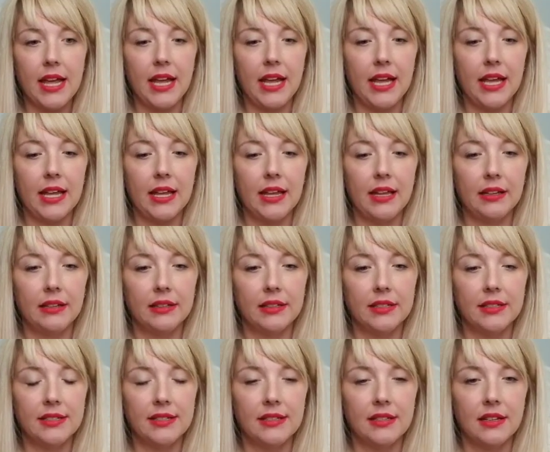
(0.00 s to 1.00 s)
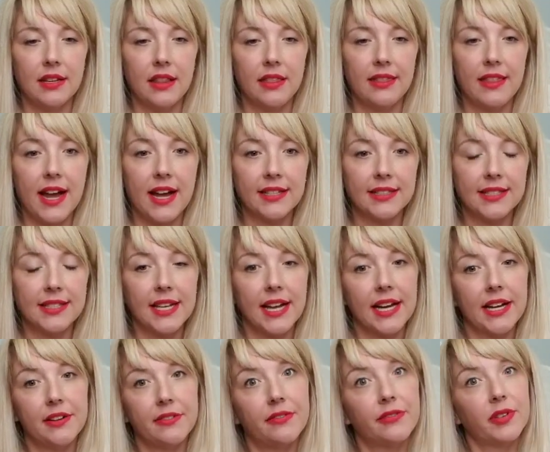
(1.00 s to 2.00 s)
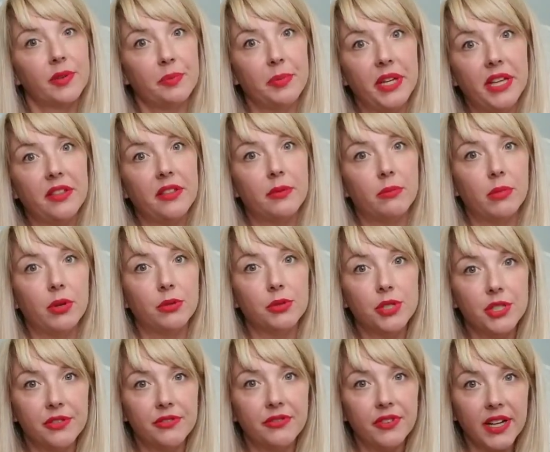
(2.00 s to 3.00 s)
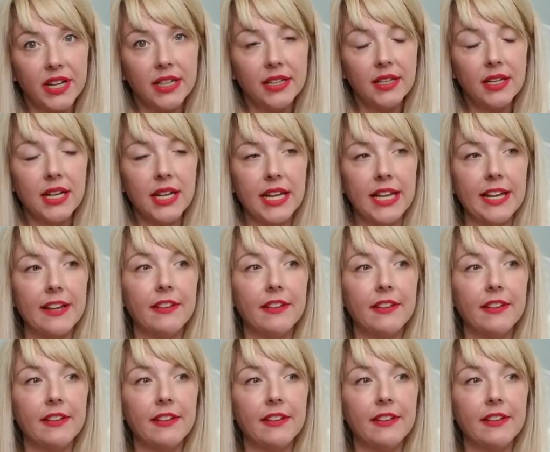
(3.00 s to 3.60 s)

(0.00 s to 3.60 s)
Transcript: And that's kind of for me the most fun.